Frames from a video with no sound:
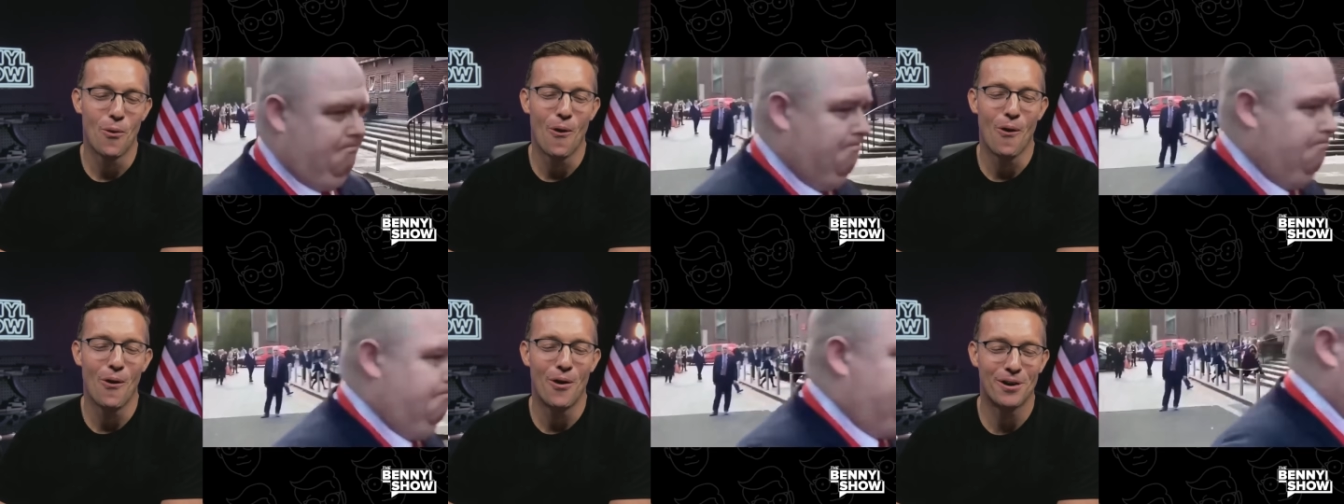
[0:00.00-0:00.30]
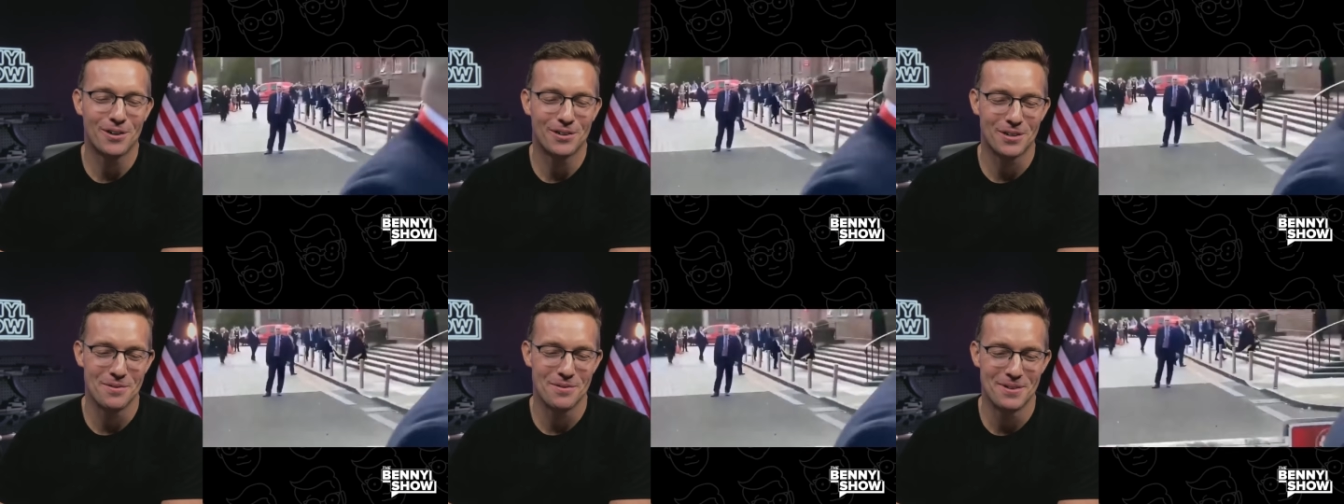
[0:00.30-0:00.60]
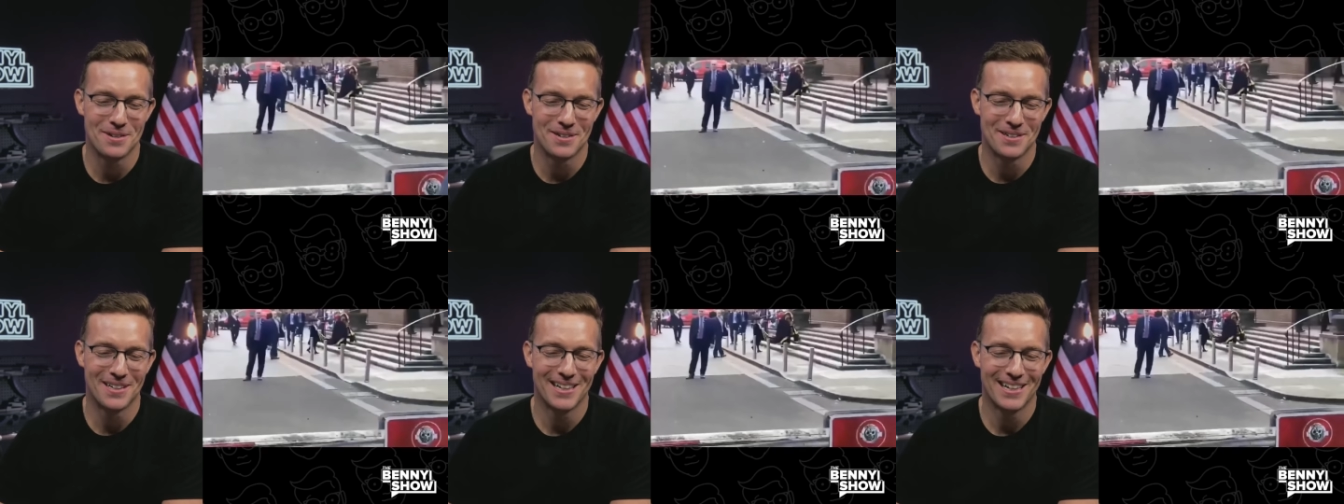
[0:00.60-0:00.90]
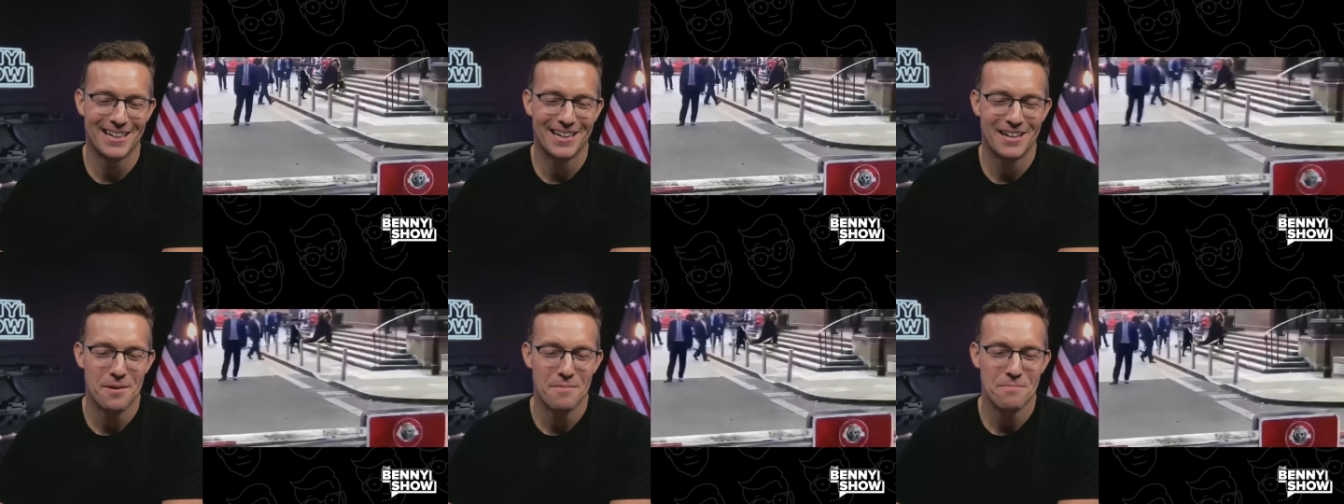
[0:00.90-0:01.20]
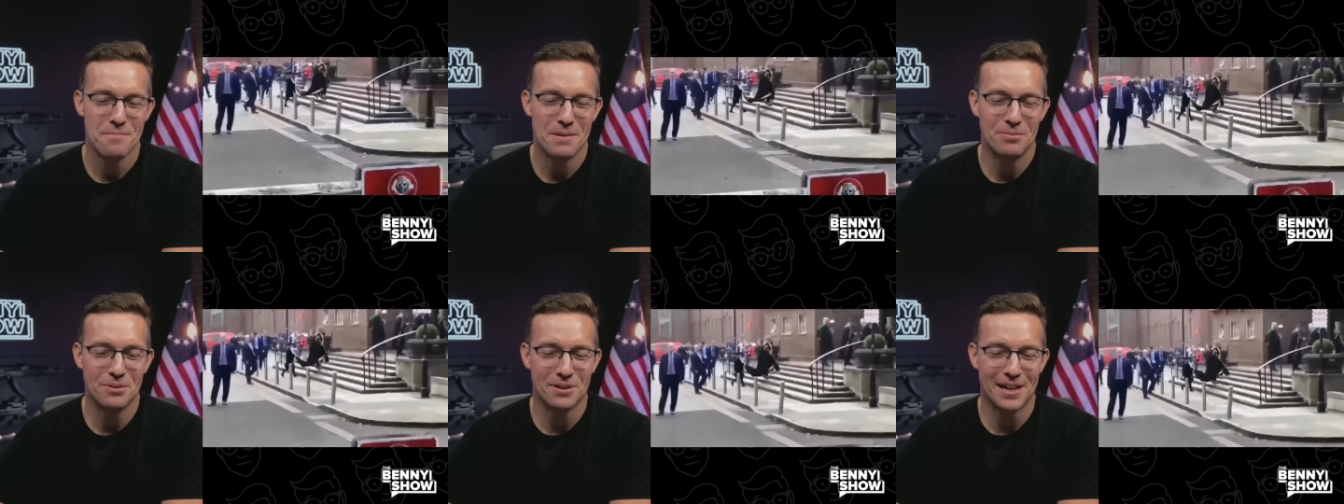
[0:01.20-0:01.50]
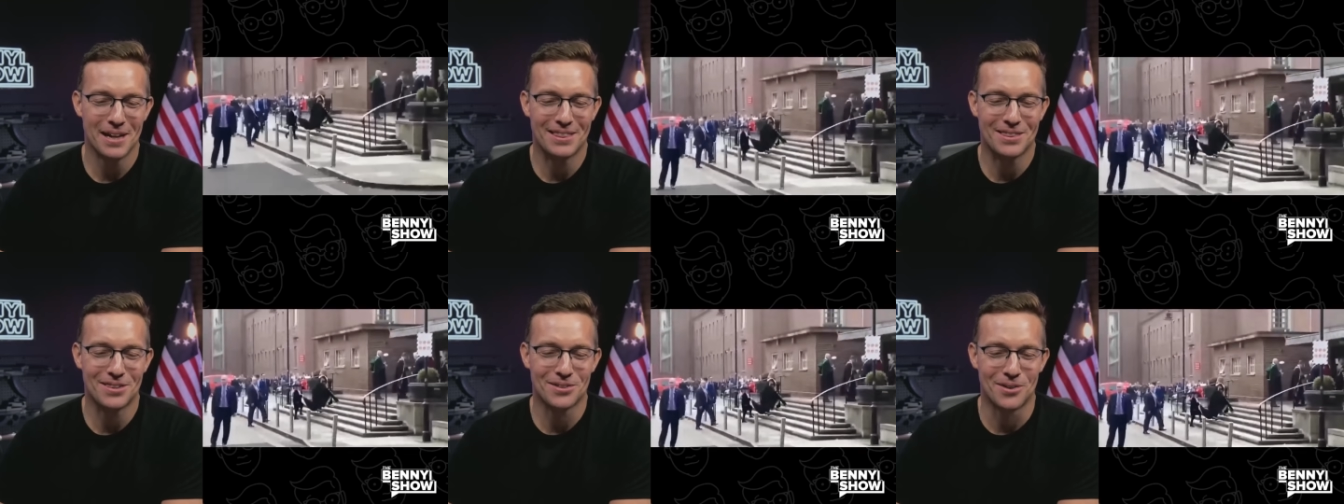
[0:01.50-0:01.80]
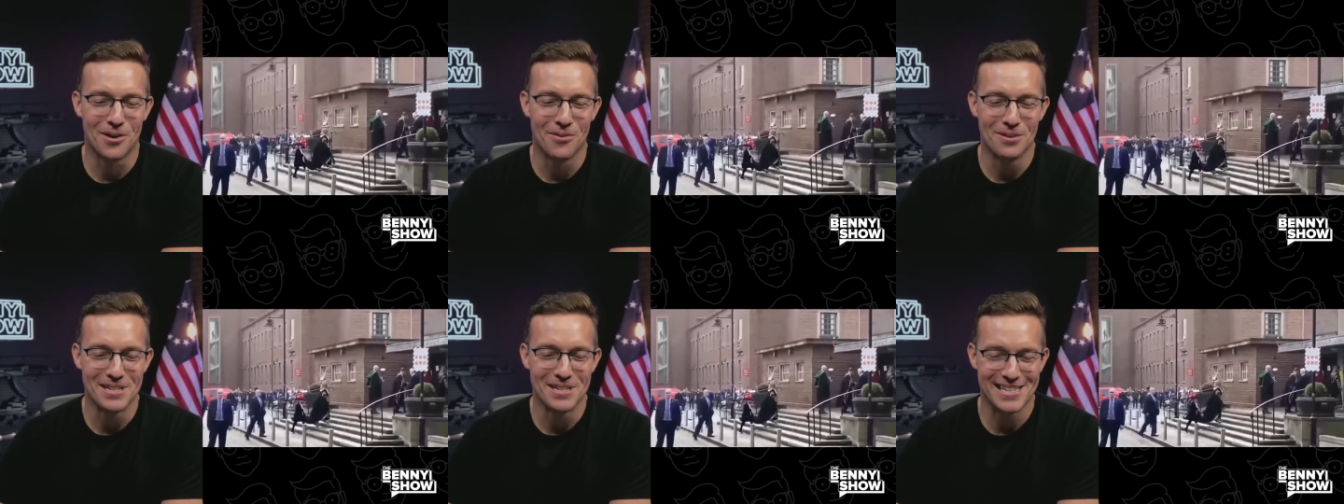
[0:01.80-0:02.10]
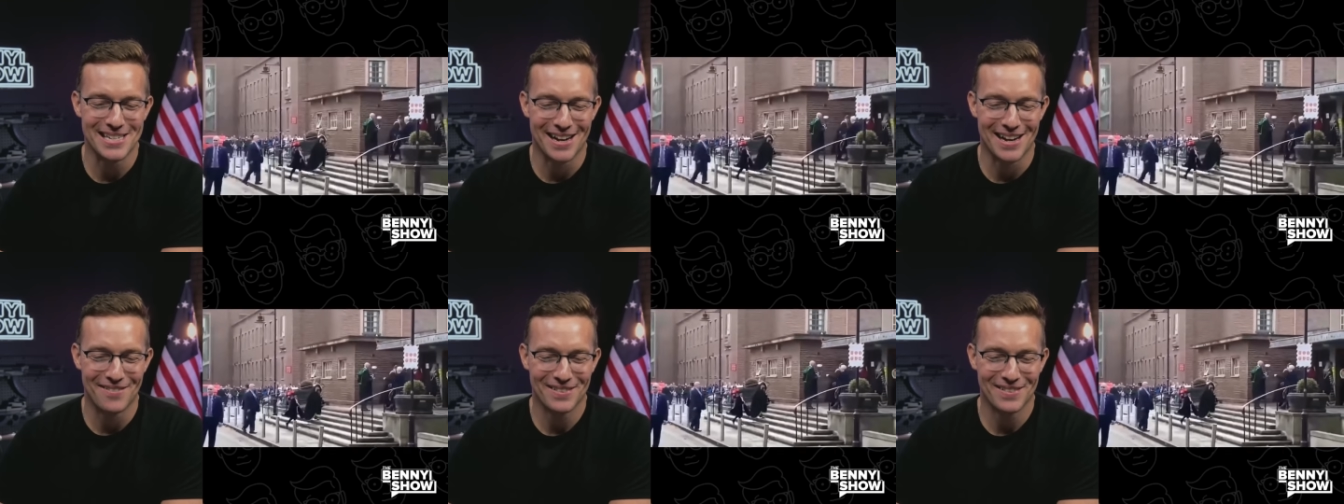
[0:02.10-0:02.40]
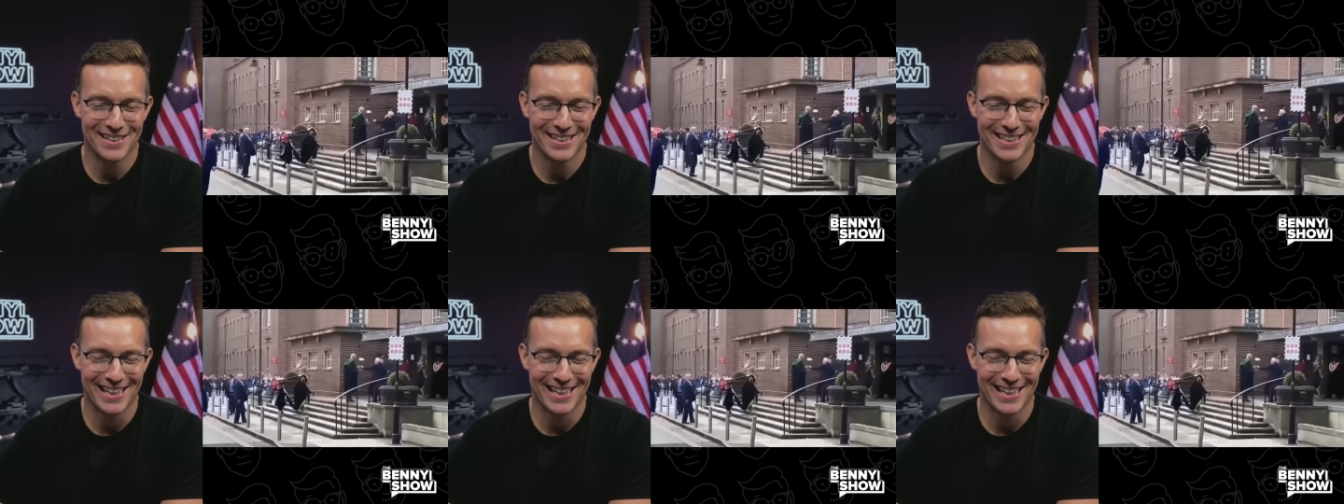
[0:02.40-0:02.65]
war criminal. People are, like throwing stuff.